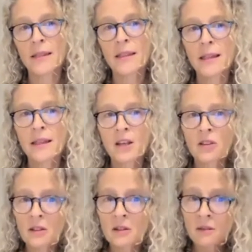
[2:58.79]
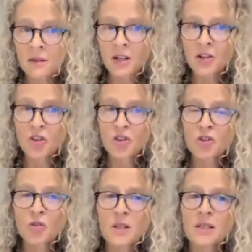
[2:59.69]
And then there's
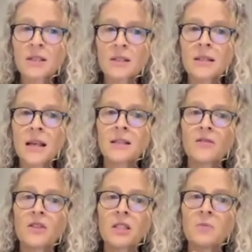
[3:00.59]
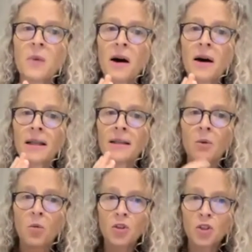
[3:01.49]
also this sense of a spine
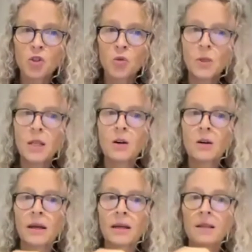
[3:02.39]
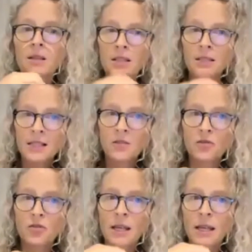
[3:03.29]
that wants to elongate. There's a sense of
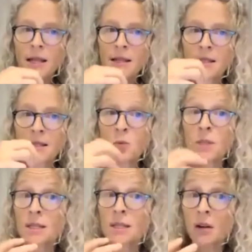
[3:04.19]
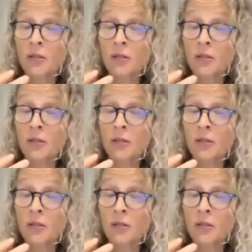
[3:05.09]
verticality that we discover.